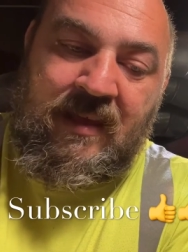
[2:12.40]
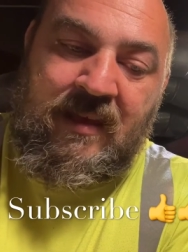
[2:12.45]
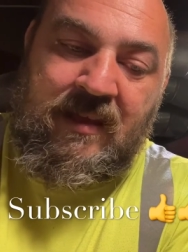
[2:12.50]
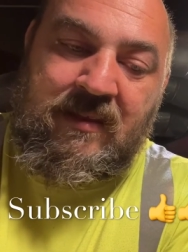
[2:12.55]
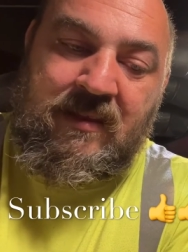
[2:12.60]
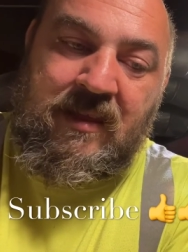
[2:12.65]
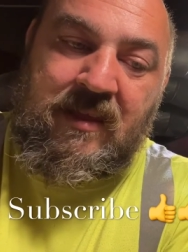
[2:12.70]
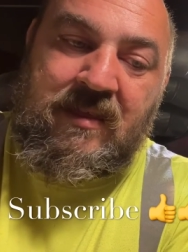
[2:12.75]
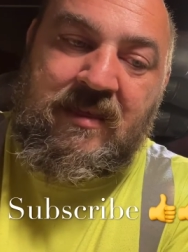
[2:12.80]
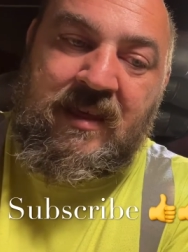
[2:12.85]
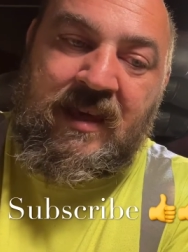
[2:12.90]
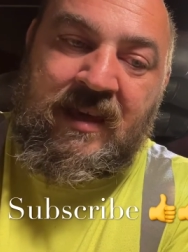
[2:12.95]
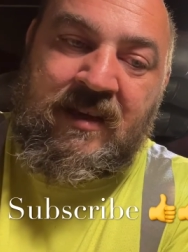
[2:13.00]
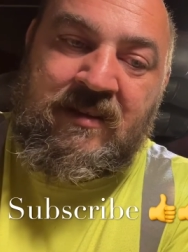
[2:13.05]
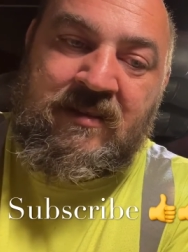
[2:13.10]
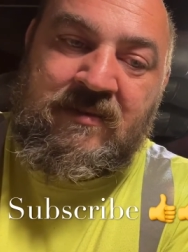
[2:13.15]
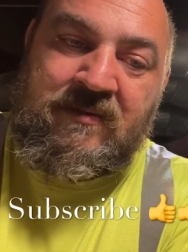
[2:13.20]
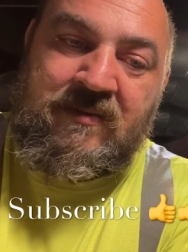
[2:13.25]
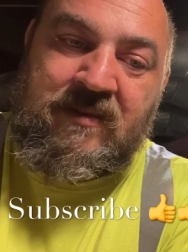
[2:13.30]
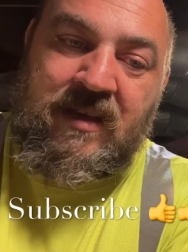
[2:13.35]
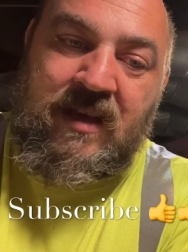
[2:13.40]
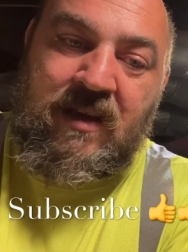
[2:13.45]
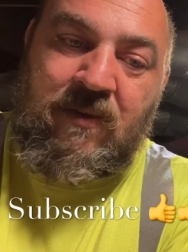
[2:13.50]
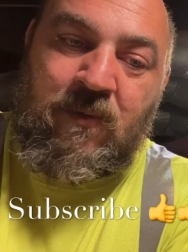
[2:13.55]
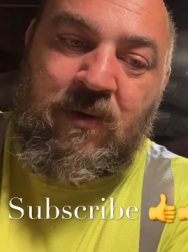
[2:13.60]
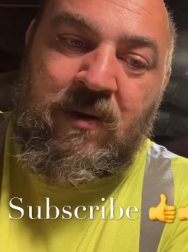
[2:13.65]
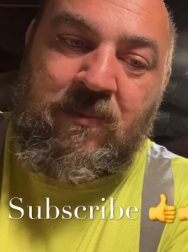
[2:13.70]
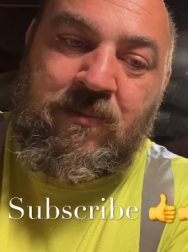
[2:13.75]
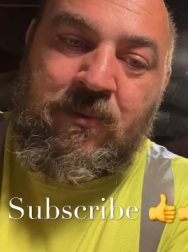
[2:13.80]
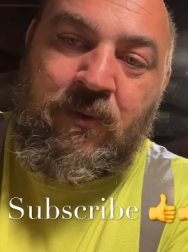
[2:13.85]
the thing I
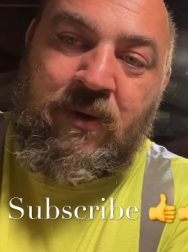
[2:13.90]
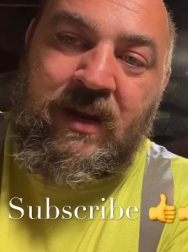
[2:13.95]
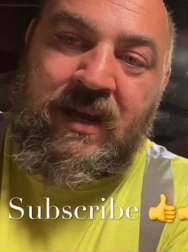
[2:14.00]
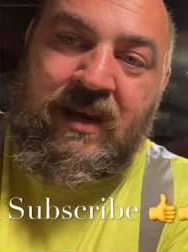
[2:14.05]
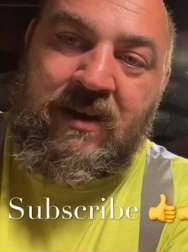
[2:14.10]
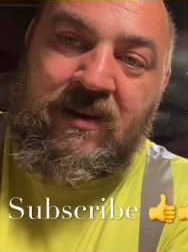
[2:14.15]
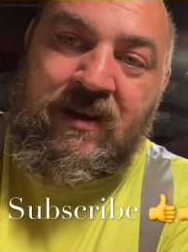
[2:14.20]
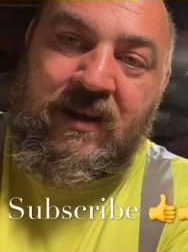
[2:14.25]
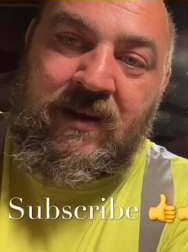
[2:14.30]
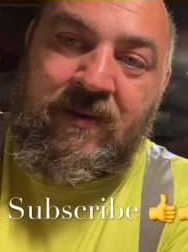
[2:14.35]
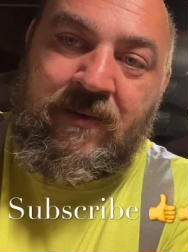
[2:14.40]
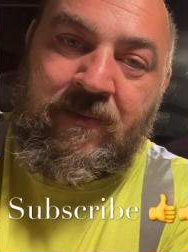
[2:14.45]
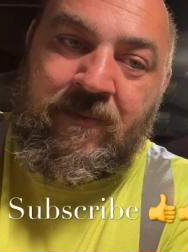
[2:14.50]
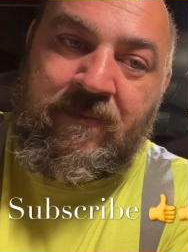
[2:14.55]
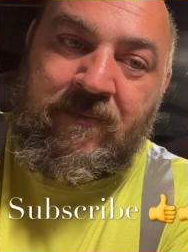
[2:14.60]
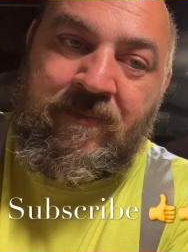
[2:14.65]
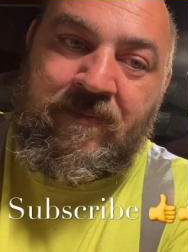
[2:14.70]
want to point out here